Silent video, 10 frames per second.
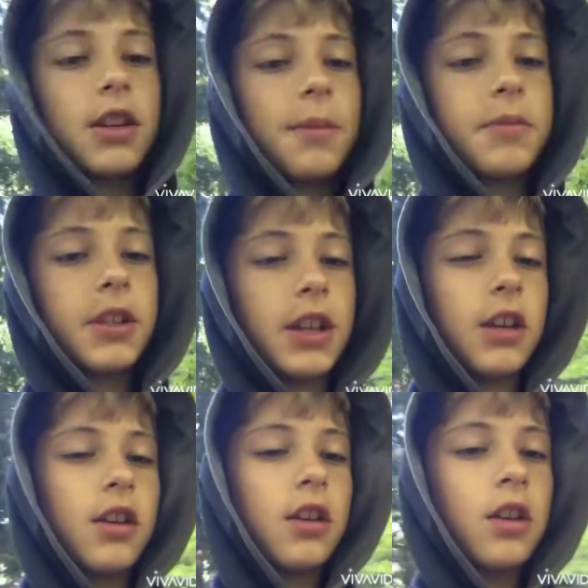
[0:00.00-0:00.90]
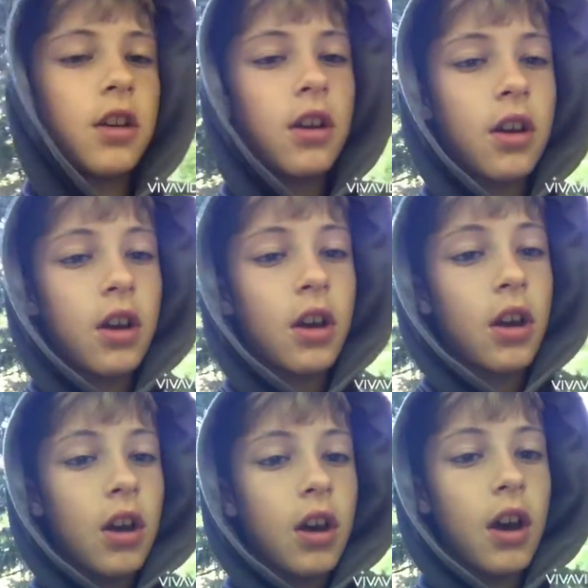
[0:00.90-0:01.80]
Update.
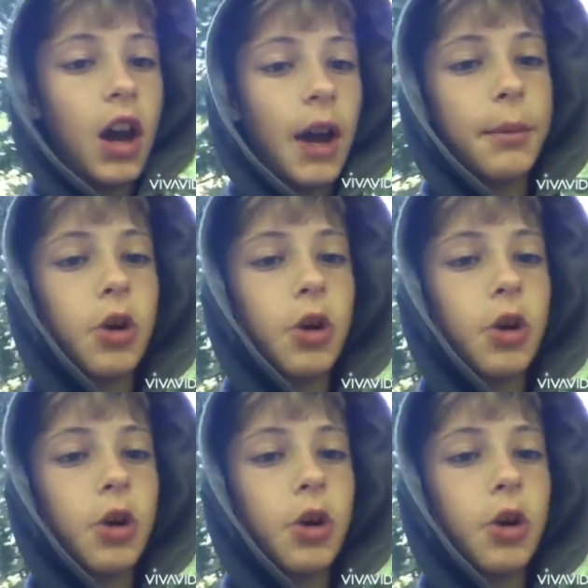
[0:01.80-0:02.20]
I'm